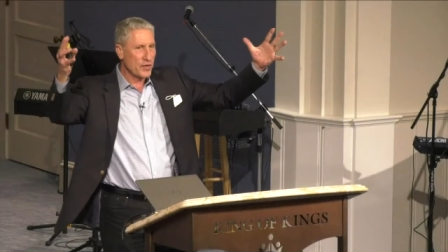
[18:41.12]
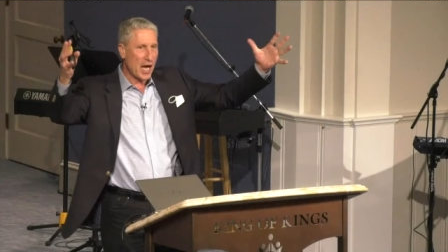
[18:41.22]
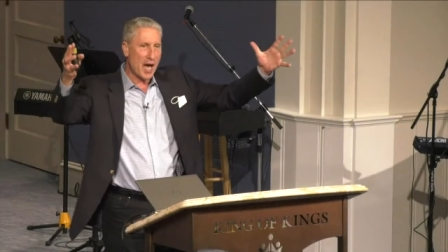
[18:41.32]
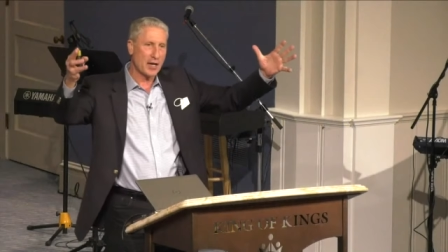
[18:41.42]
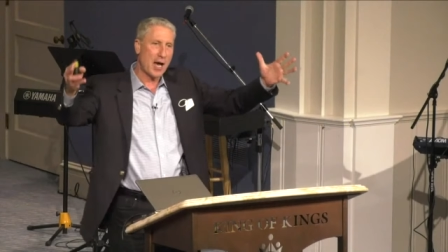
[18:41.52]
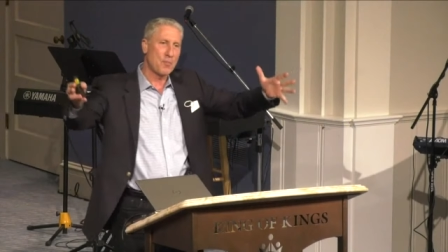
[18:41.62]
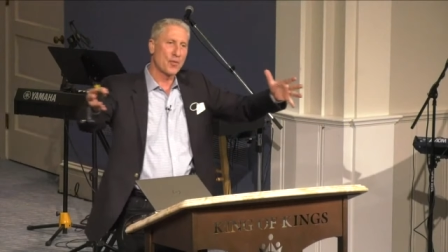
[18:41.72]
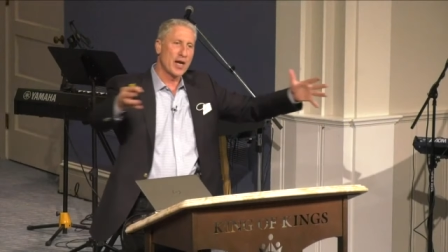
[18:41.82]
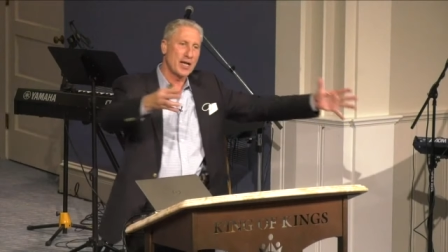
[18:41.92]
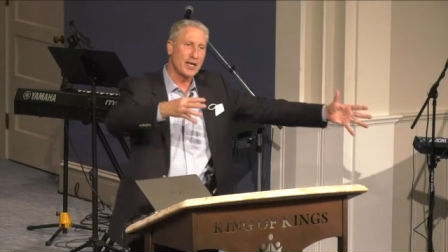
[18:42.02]
of God
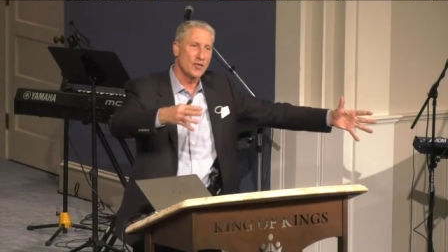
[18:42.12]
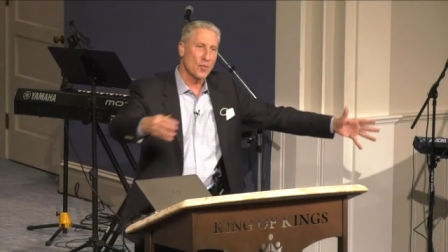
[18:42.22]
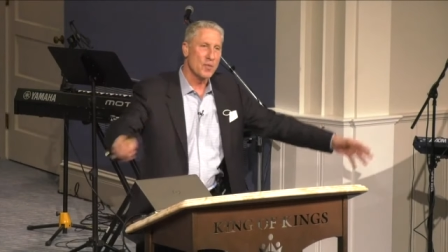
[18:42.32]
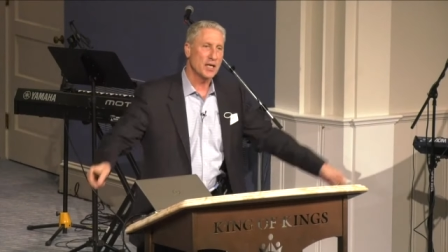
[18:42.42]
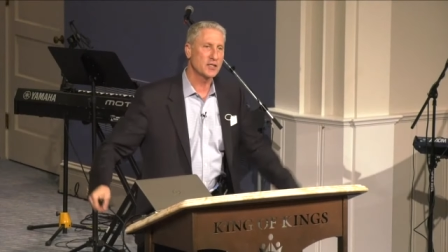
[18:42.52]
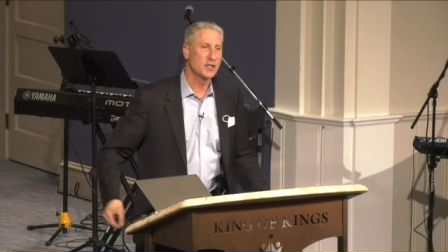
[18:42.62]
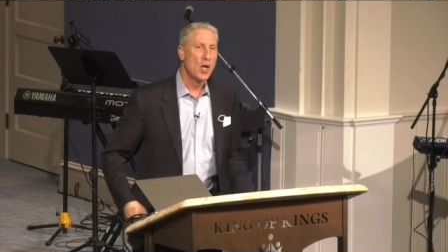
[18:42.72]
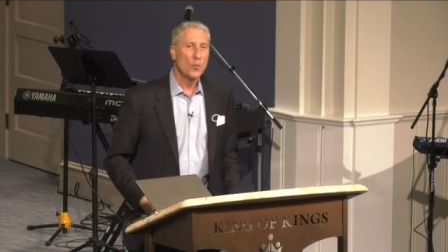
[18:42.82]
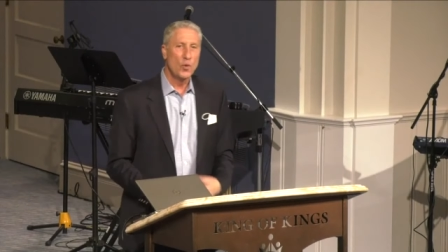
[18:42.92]
operating in their midst.